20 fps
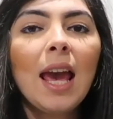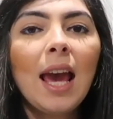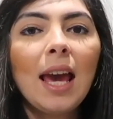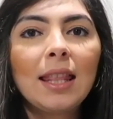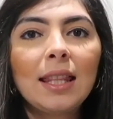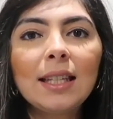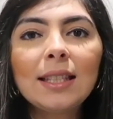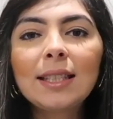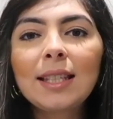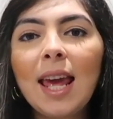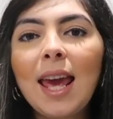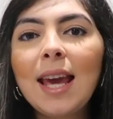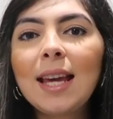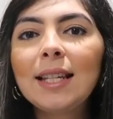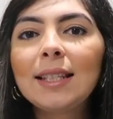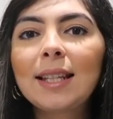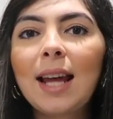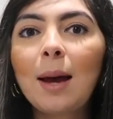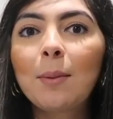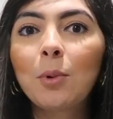In this
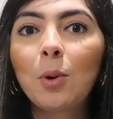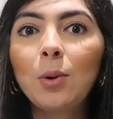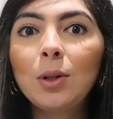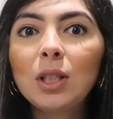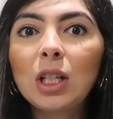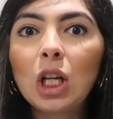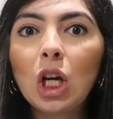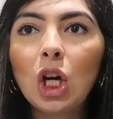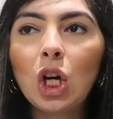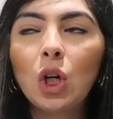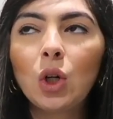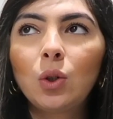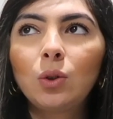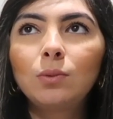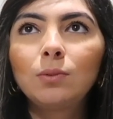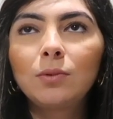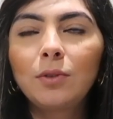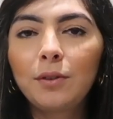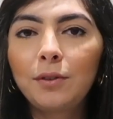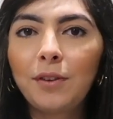case, I'm going to
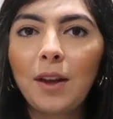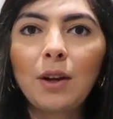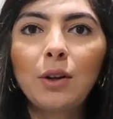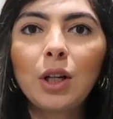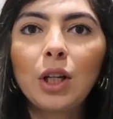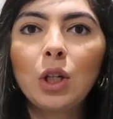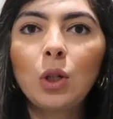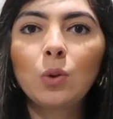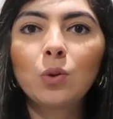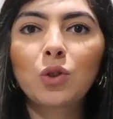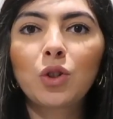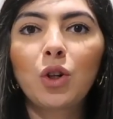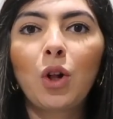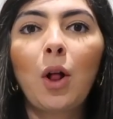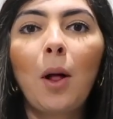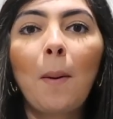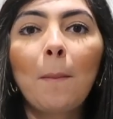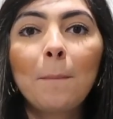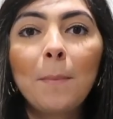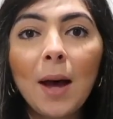go very neutral,